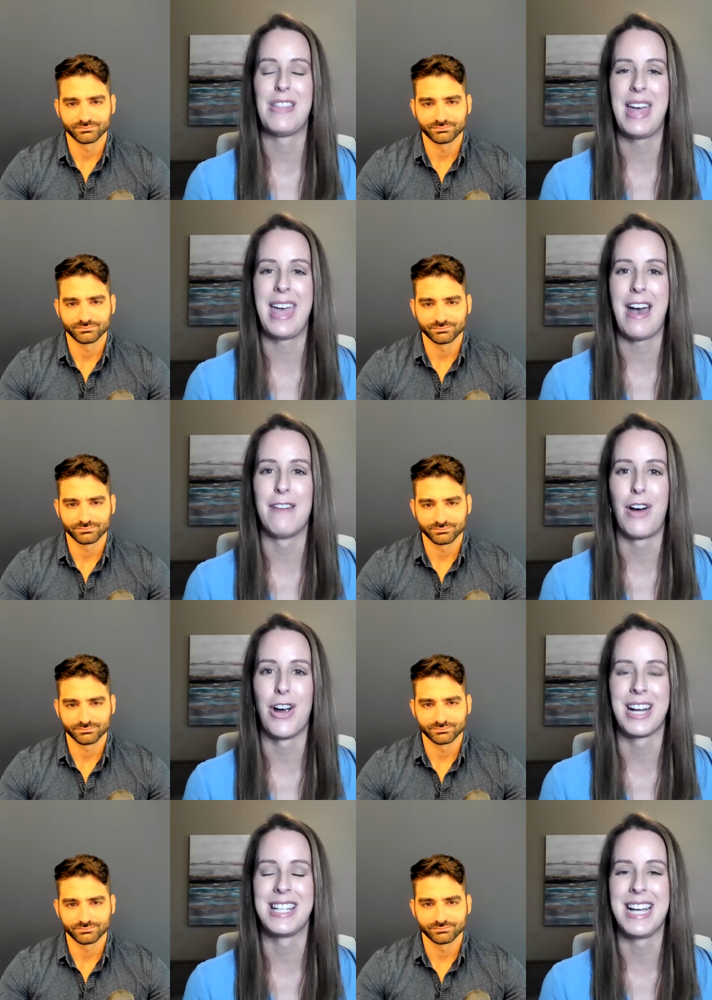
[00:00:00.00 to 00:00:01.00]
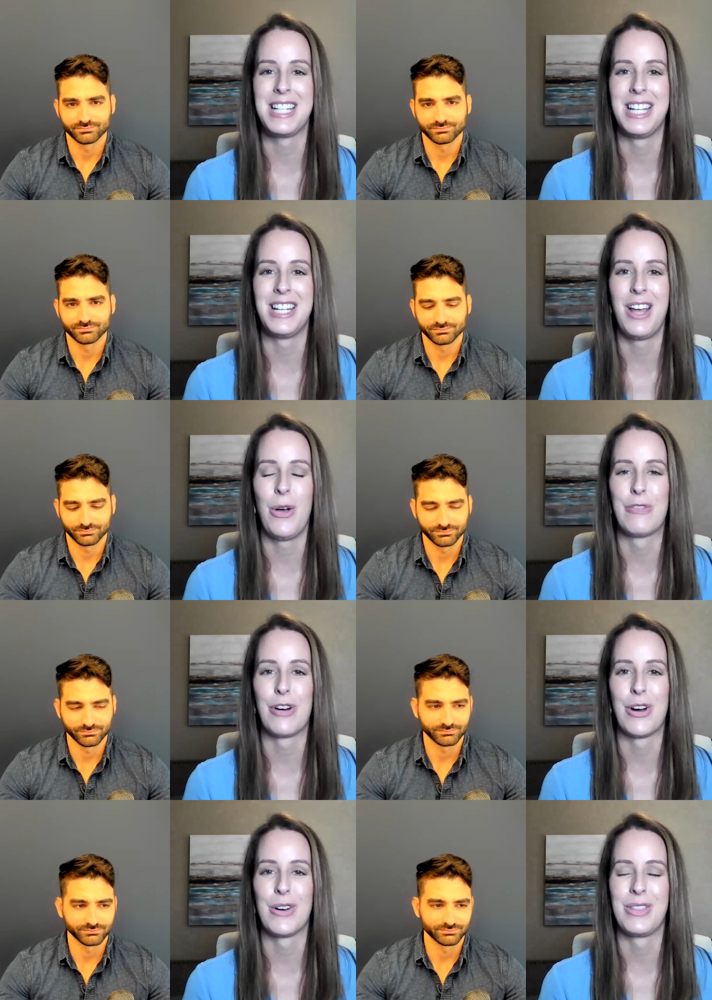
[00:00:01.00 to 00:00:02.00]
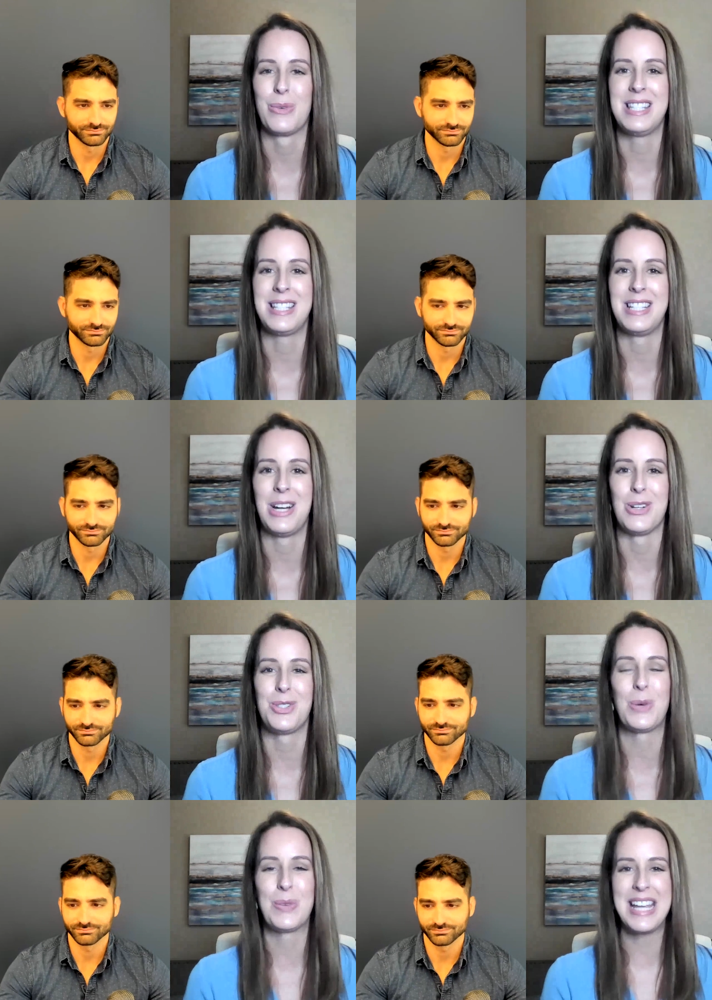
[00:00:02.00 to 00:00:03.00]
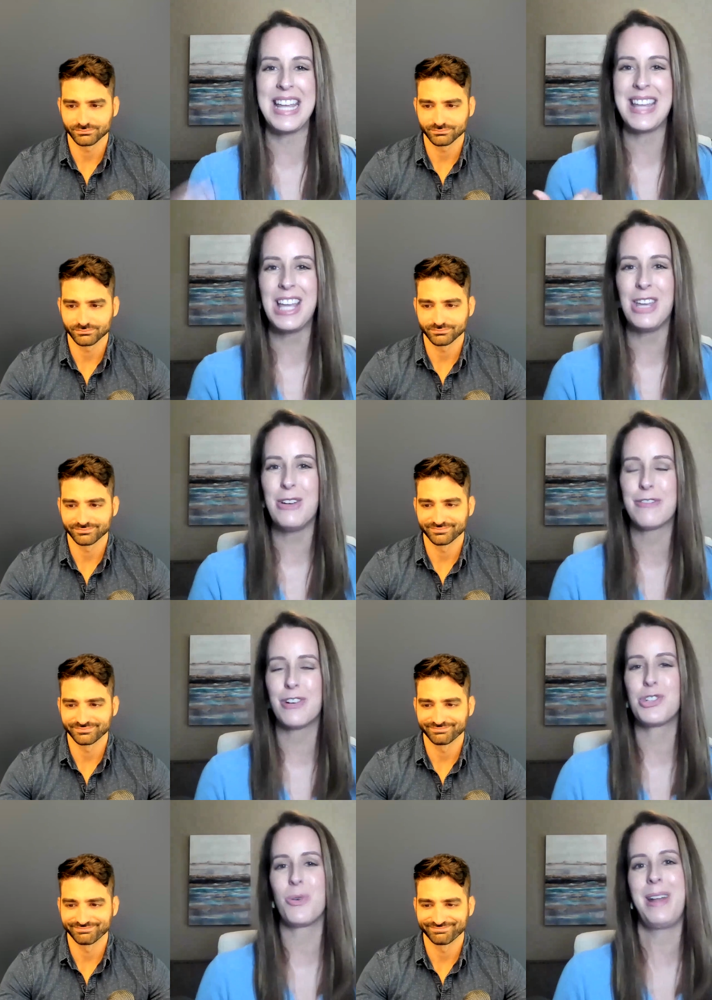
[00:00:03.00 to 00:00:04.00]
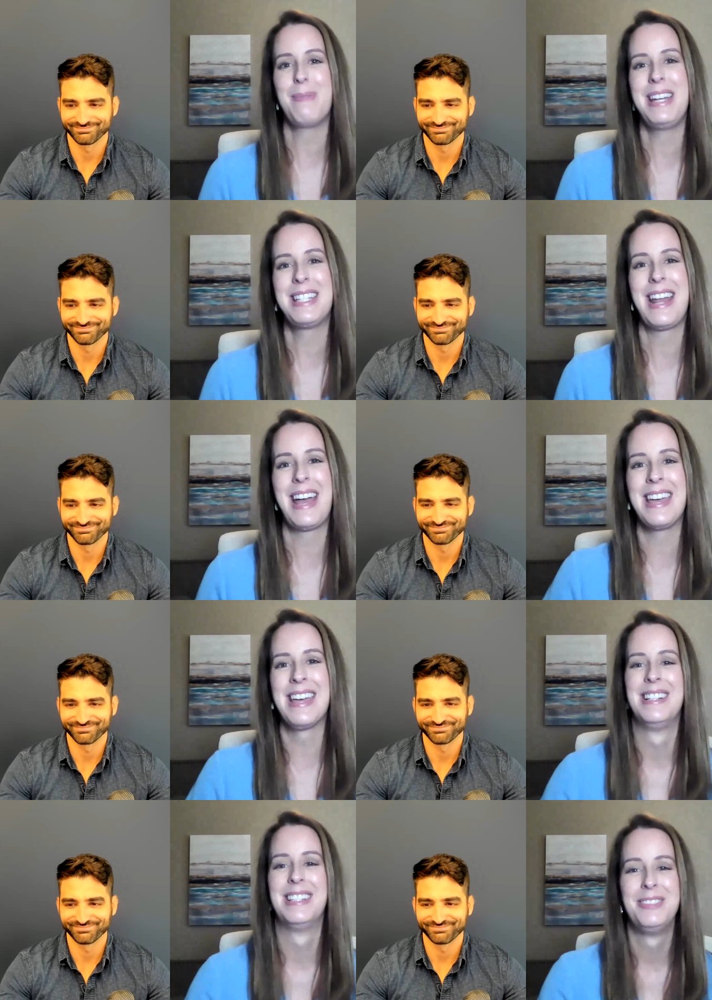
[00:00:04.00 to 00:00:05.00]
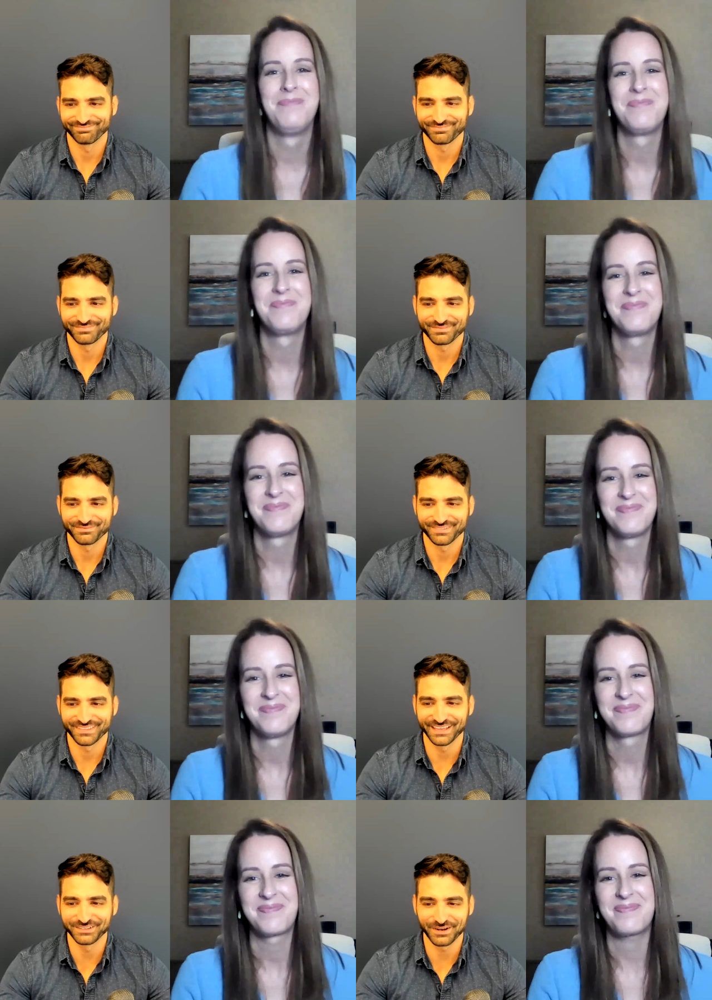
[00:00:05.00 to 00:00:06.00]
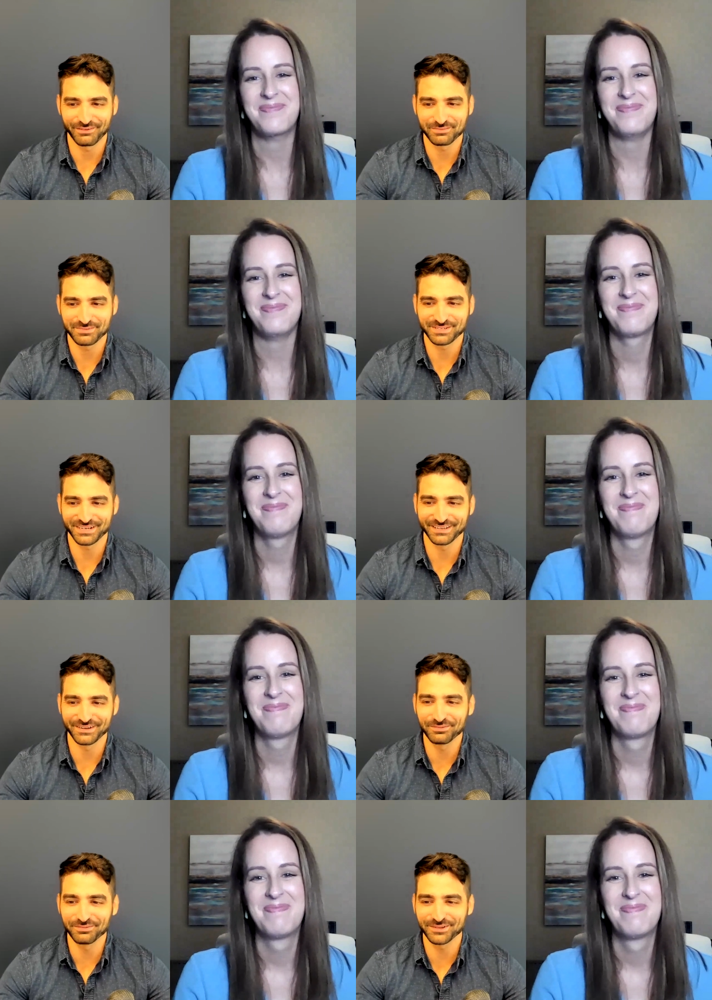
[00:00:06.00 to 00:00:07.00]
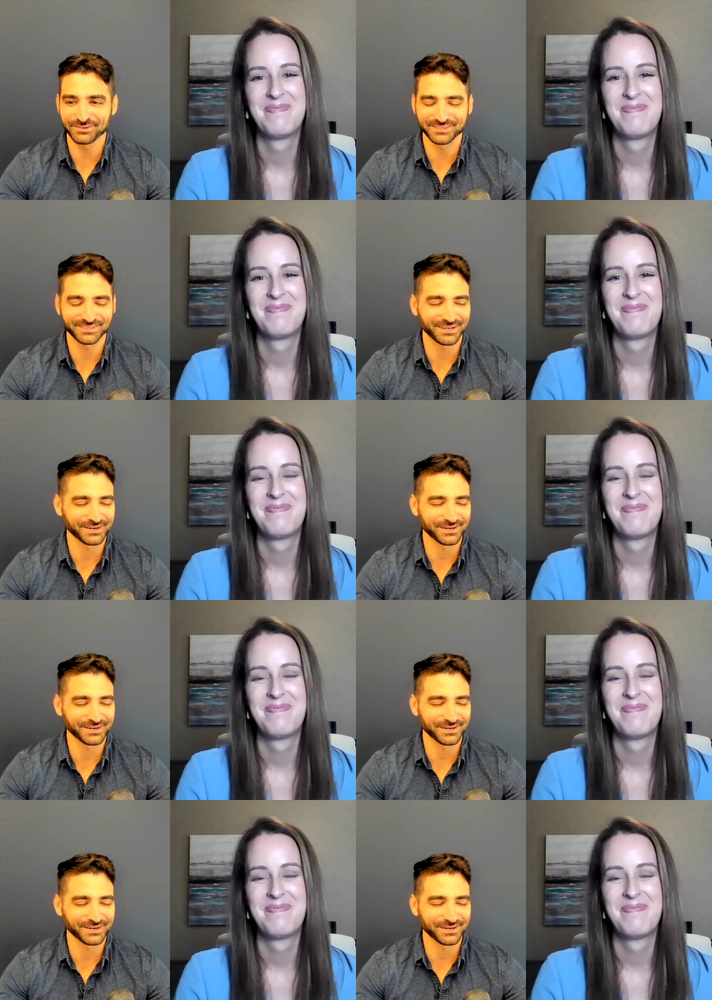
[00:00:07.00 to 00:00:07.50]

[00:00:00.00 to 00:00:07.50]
Speaker 1: that they have architected over the recent years. So, Ricky, thank you for joining me today.
Speaker 2: Thanks for having me, Shelly. Hopefully, we